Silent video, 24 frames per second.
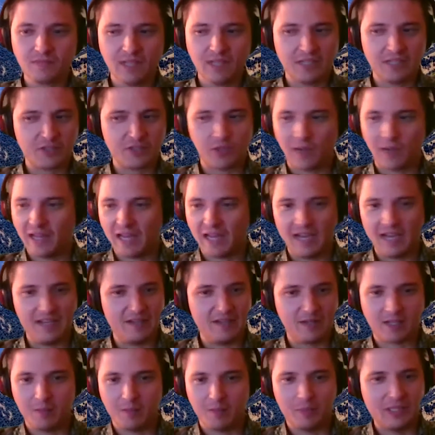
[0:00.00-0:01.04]
So I
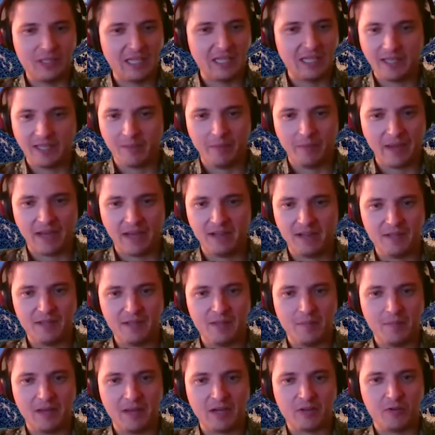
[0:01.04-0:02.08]
completely abandoned the
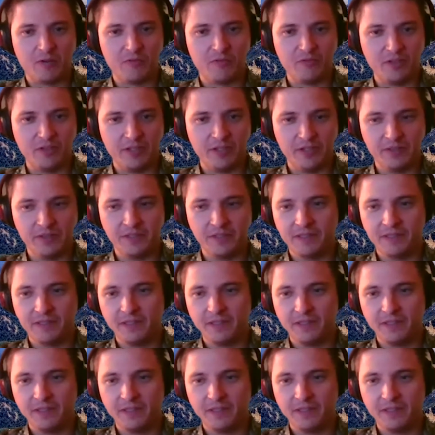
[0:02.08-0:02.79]
medical field,